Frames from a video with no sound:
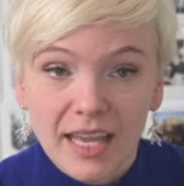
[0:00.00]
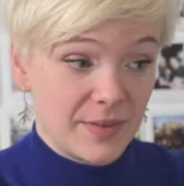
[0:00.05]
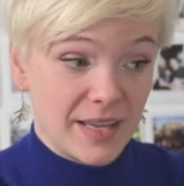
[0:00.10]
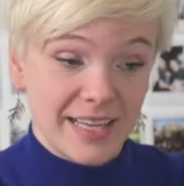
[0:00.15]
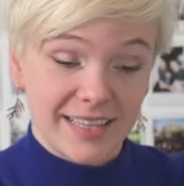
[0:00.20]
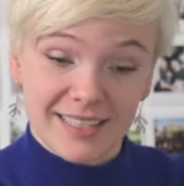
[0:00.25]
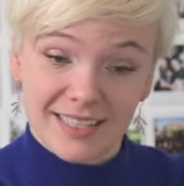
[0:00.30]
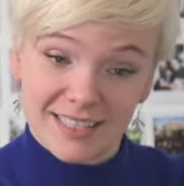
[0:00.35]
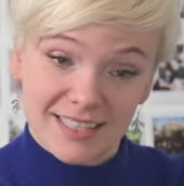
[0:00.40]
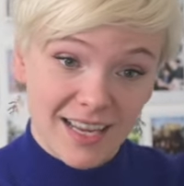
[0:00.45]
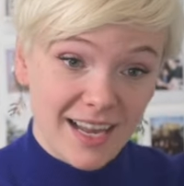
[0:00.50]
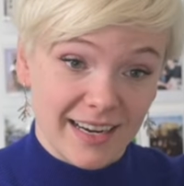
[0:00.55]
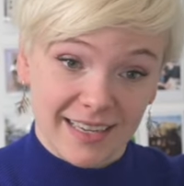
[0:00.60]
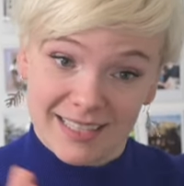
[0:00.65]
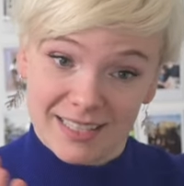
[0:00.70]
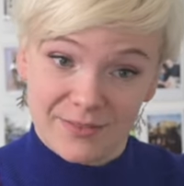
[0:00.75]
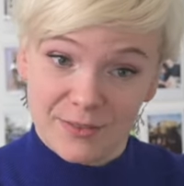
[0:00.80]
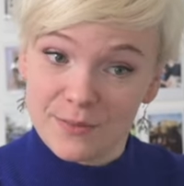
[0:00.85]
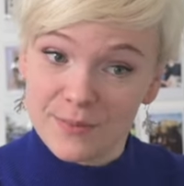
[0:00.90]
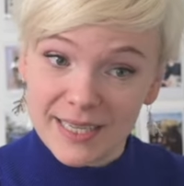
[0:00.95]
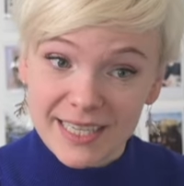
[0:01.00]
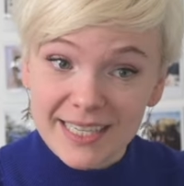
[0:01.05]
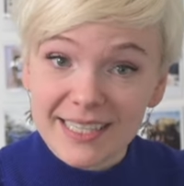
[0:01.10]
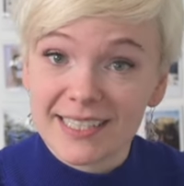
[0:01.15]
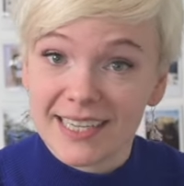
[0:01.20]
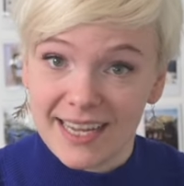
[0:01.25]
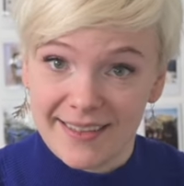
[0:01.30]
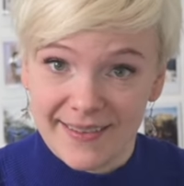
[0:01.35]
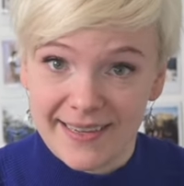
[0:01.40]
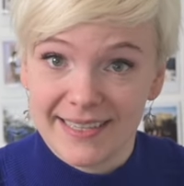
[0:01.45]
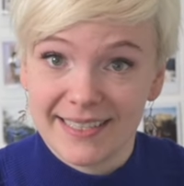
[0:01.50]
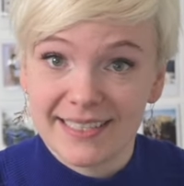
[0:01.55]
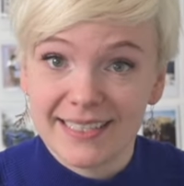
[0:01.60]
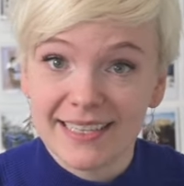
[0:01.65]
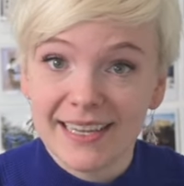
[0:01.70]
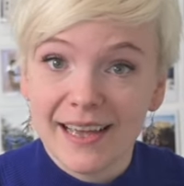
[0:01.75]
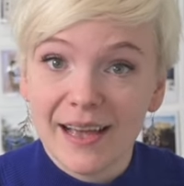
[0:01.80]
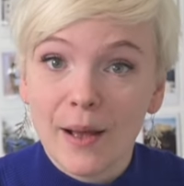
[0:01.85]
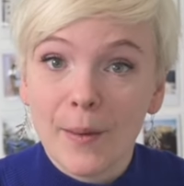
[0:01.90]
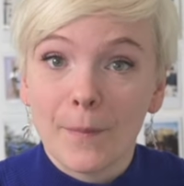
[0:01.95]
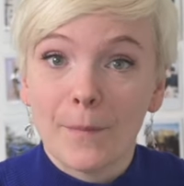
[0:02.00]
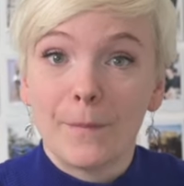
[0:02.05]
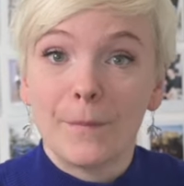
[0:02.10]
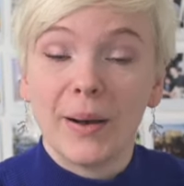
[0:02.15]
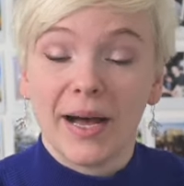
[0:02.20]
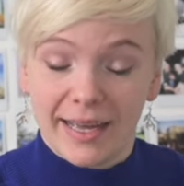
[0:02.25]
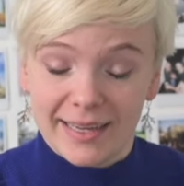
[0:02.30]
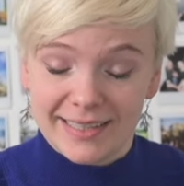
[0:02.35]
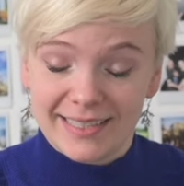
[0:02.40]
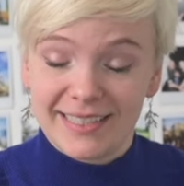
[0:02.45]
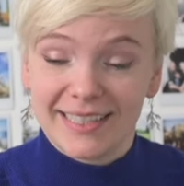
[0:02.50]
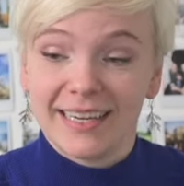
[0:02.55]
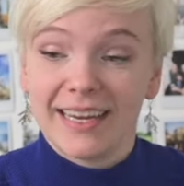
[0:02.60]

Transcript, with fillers: It sucks for me to say this, but